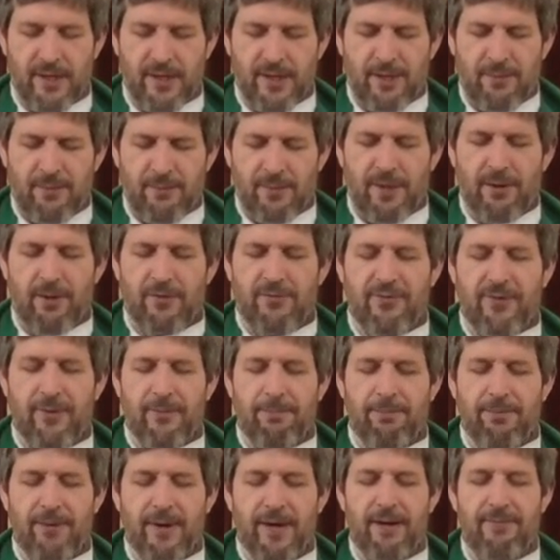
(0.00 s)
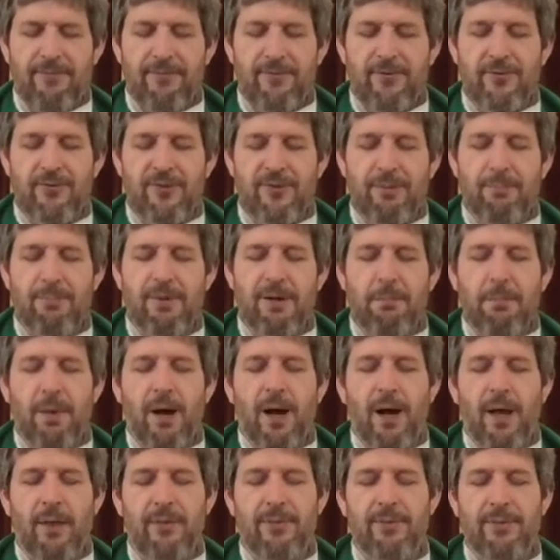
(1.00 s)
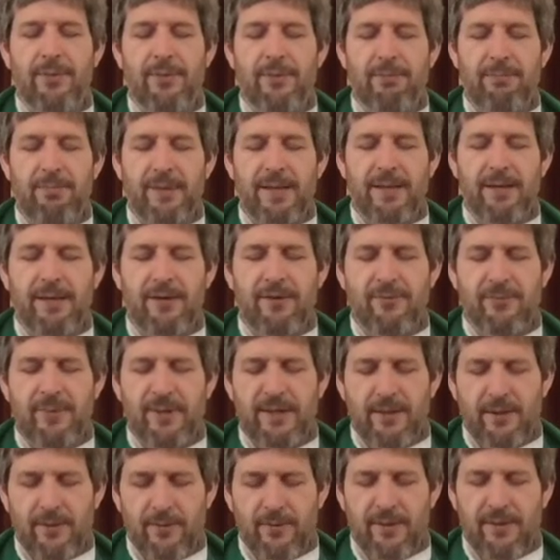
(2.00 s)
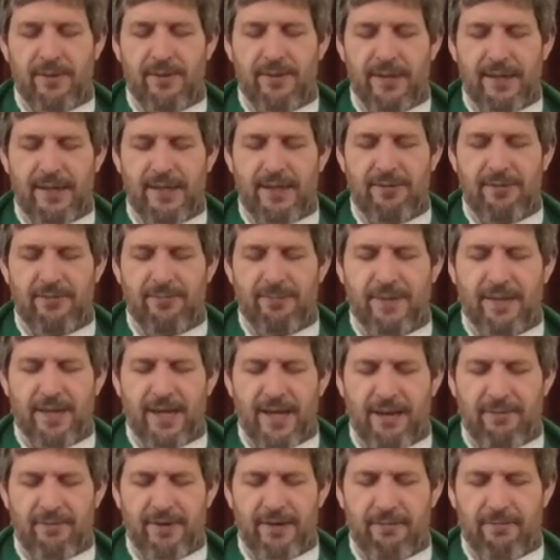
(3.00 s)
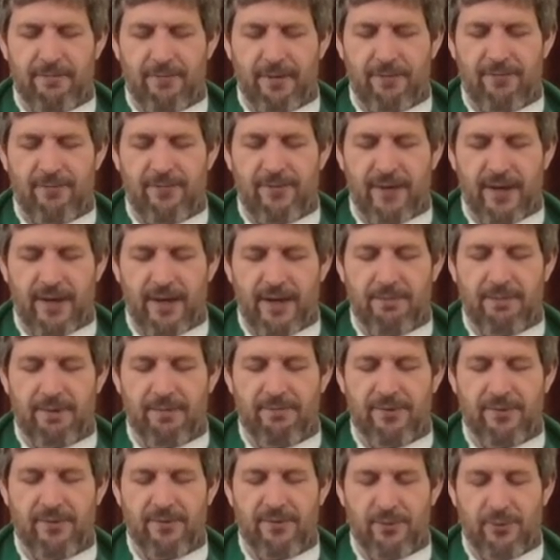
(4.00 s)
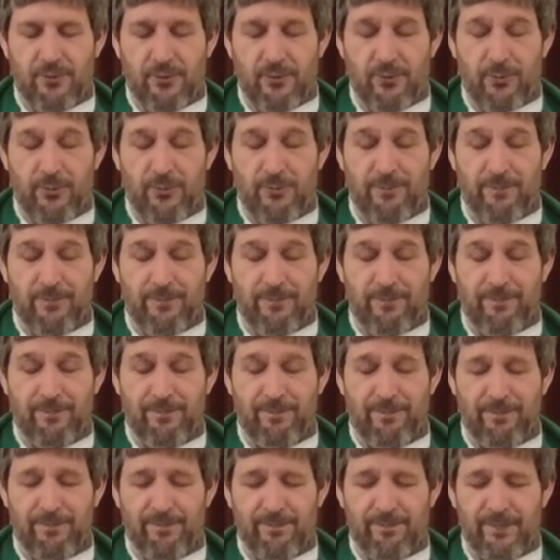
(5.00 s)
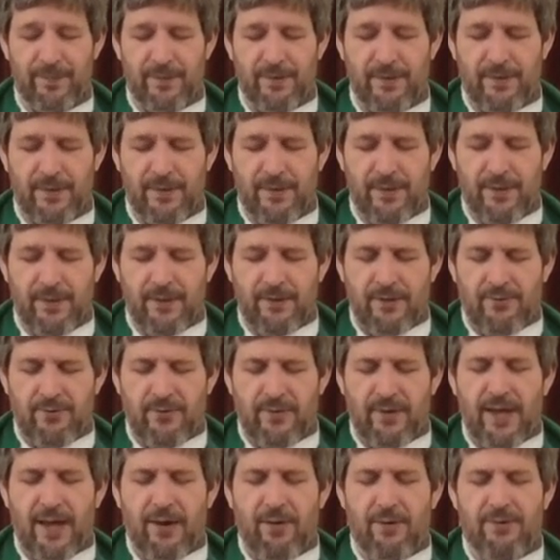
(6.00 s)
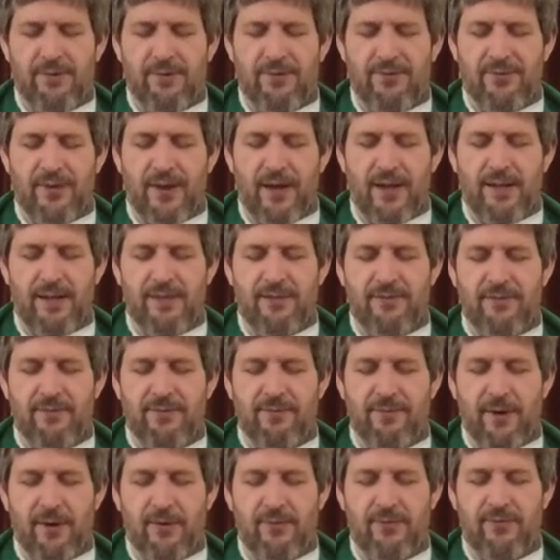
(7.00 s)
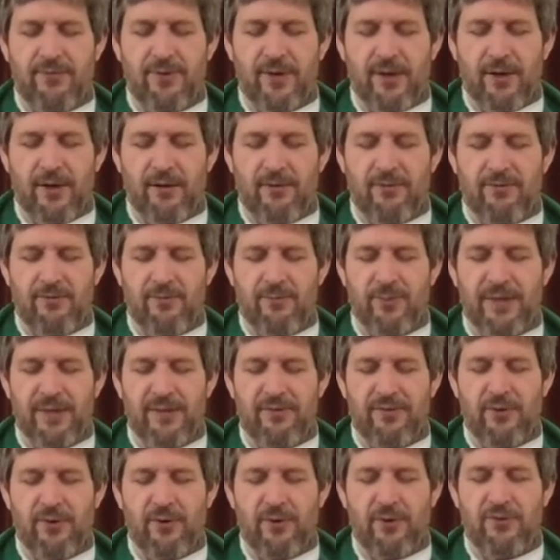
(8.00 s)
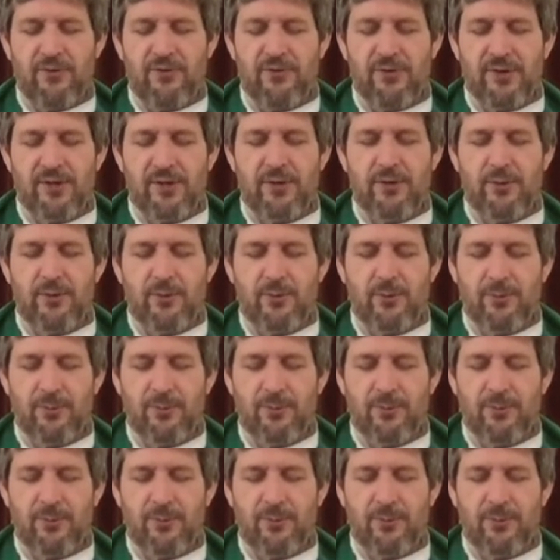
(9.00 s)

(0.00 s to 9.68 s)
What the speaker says: We also pray for Jim Lamoth because we know that he has been having a rough time of it too. So now in the silence of ourselves, we turn to you.